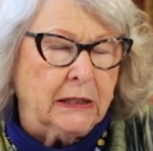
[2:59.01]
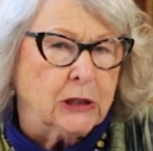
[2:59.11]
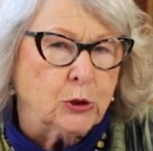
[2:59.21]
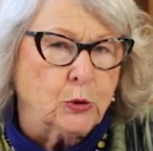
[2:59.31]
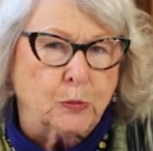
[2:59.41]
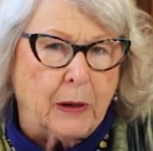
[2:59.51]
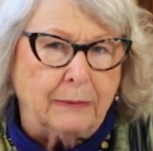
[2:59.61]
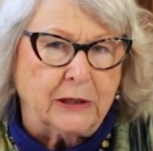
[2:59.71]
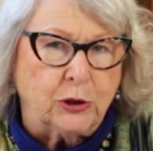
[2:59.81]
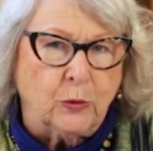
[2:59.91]
and this was
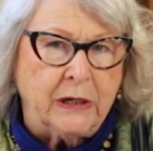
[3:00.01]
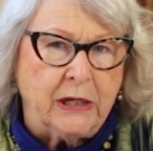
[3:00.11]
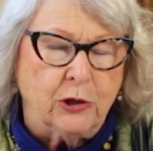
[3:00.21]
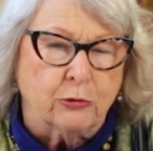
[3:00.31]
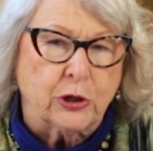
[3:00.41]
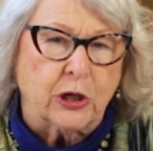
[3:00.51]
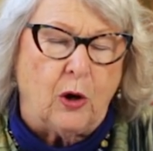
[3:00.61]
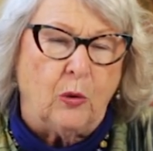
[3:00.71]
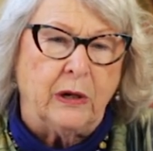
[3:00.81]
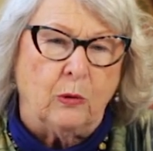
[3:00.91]
probably 20 years
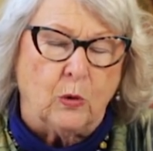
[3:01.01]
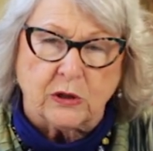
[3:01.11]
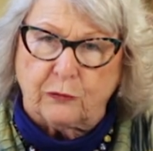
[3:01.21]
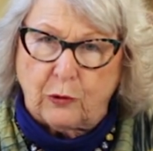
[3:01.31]
ago, and it was